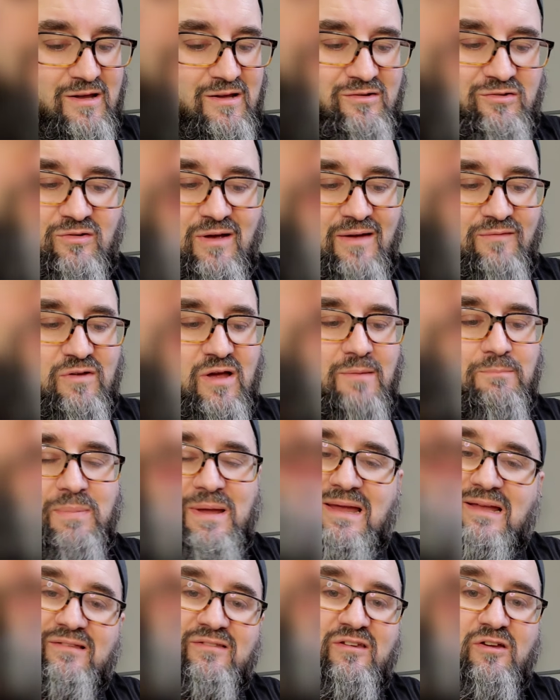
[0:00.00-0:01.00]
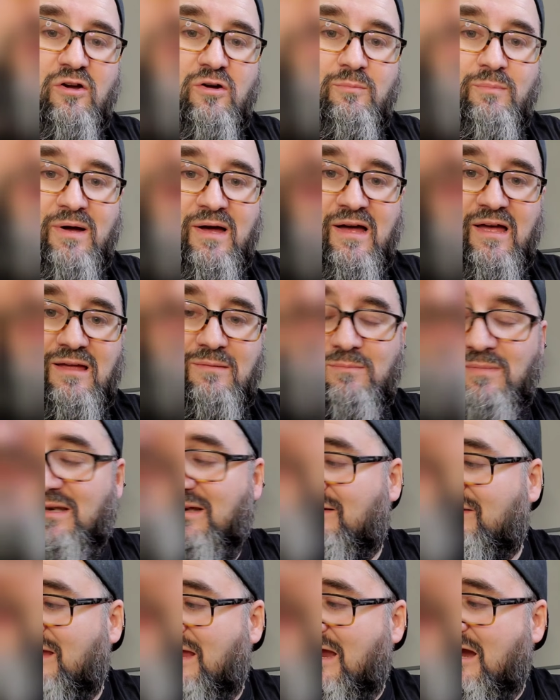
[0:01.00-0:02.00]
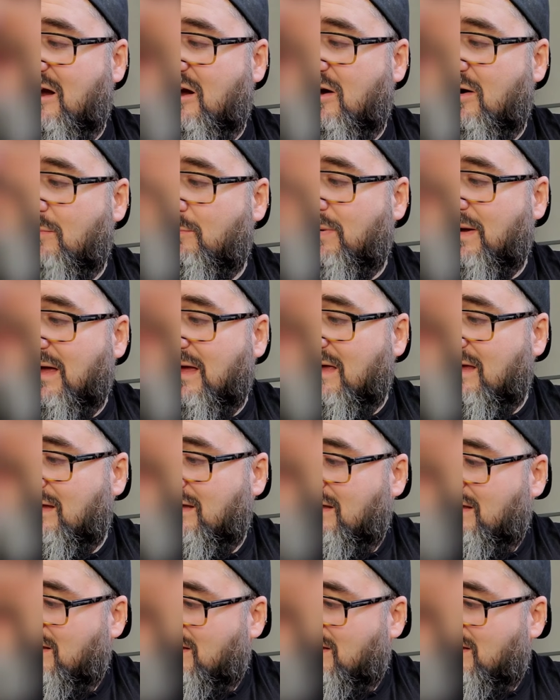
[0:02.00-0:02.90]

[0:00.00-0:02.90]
So I've got paints here by Minotaur, by